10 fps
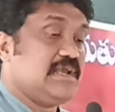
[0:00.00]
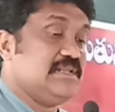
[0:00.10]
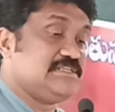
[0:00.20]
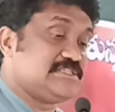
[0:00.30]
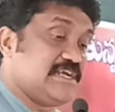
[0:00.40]

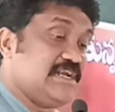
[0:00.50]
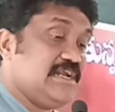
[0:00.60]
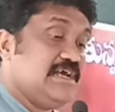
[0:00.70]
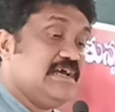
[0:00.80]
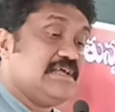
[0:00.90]

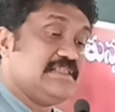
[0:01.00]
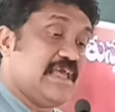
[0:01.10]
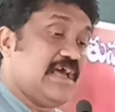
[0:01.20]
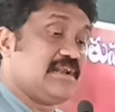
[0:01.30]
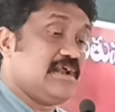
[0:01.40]
Instead,
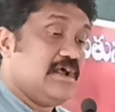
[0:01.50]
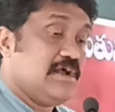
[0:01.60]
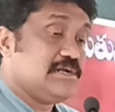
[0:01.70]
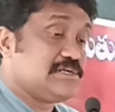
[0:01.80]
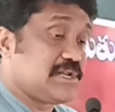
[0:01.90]
they
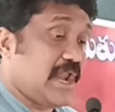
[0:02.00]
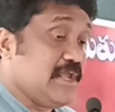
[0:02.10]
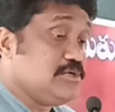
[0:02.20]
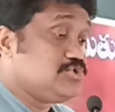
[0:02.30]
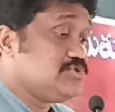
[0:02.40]
are
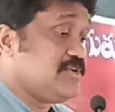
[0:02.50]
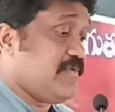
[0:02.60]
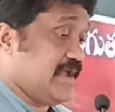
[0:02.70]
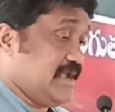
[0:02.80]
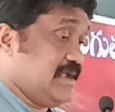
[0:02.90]
trying to
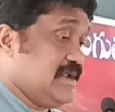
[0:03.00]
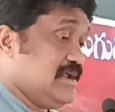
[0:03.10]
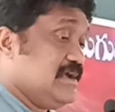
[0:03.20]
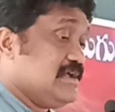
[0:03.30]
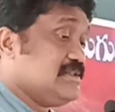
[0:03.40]

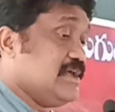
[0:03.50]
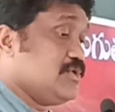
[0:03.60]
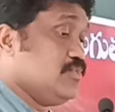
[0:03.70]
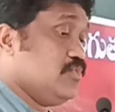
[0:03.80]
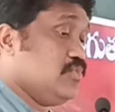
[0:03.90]
divide the
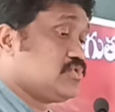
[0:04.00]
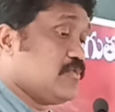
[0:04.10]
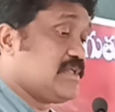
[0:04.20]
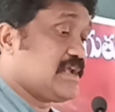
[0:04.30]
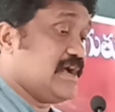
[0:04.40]
youth
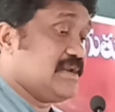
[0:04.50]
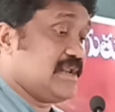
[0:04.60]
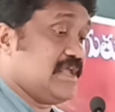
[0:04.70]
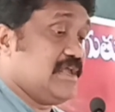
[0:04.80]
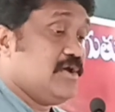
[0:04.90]
of the
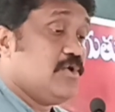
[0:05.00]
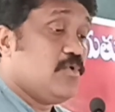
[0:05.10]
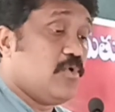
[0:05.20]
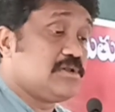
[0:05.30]
country